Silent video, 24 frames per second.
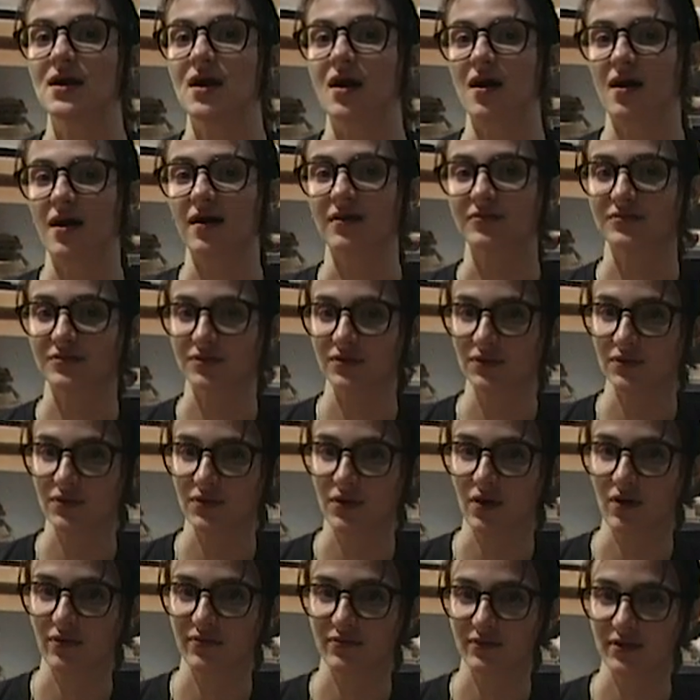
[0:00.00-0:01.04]
afternoon
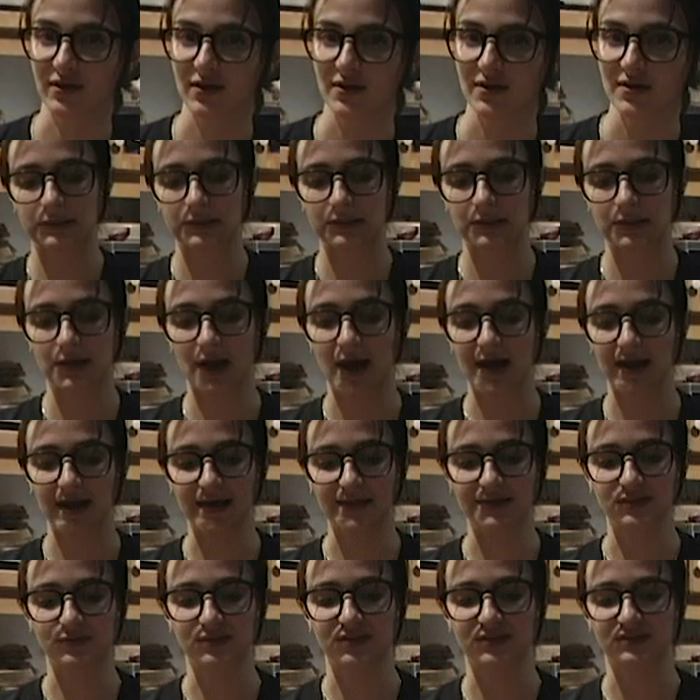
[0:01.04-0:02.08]
coffee. I like
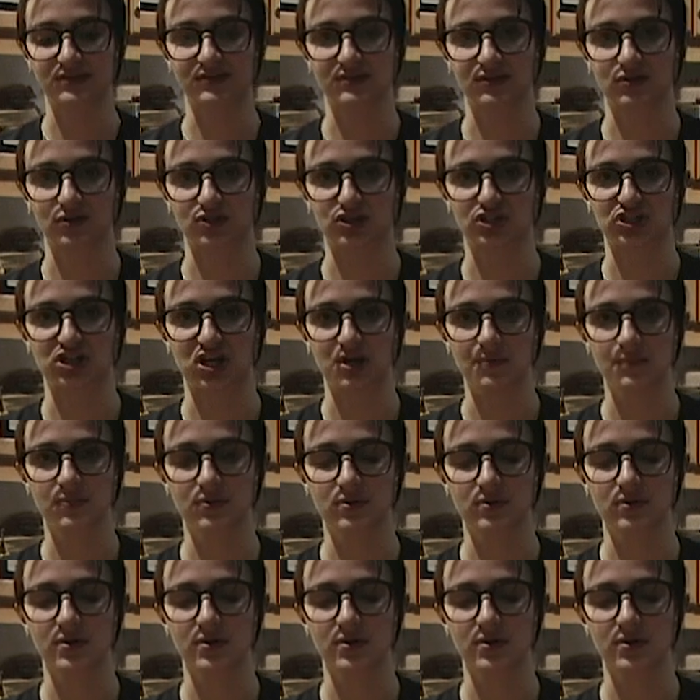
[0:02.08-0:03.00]
this one because it's got a chip.